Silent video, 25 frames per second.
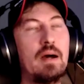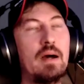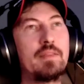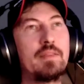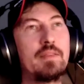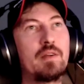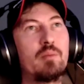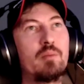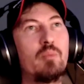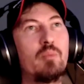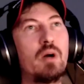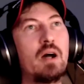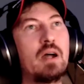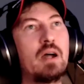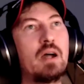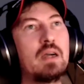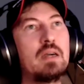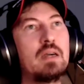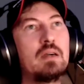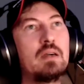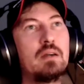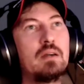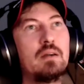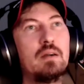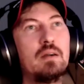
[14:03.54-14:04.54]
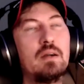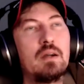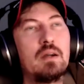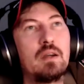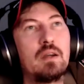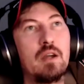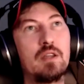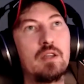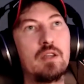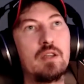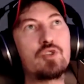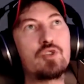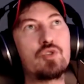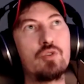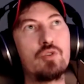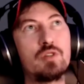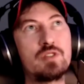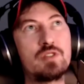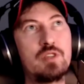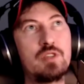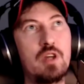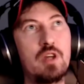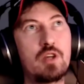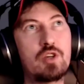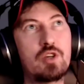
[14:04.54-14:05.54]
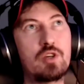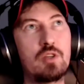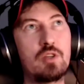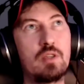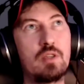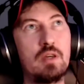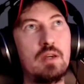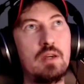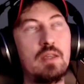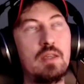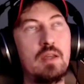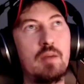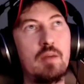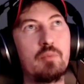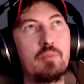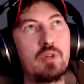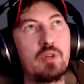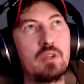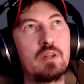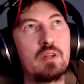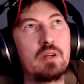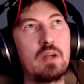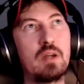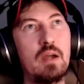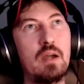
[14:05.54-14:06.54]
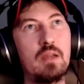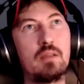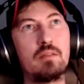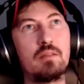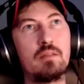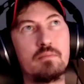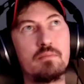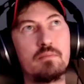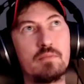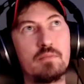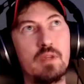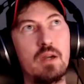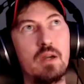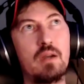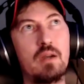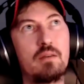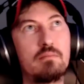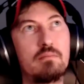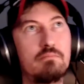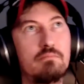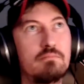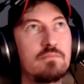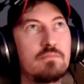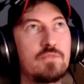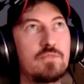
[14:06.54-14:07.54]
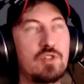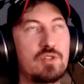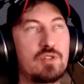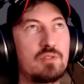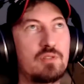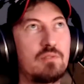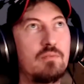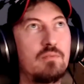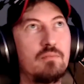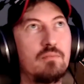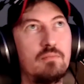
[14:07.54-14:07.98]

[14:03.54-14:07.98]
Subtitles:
my kind of jurisdiction, and I'm gonna kind of like just